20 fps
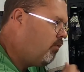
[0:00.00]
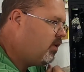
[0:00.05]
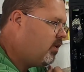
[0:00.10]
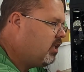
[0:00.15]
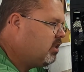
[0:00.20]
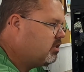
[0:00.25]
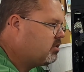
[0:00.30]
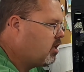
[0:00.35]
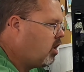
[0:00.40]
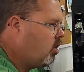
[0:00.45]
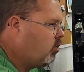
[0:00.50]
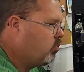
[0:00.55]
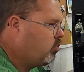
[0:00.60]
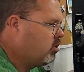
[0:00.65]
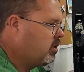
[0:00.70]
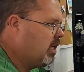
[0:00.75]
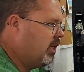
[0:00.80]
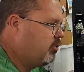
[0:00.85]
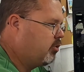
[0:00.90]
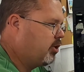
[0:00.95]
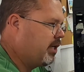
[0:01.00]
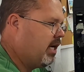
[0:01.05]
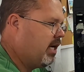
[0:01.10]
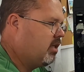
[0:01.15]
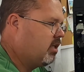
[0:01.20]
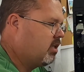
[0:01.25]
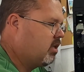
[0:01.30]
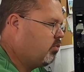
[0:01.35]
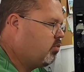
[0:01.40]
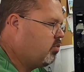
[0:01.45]
it's all work out
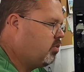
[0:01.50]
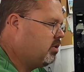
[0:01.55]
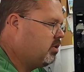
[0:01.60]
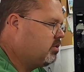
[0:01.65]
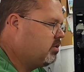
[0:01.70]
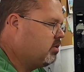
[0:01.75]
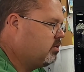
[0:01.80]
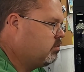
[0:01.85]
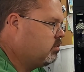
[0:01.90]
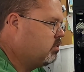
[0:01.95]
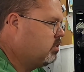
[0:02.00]
like I want it to.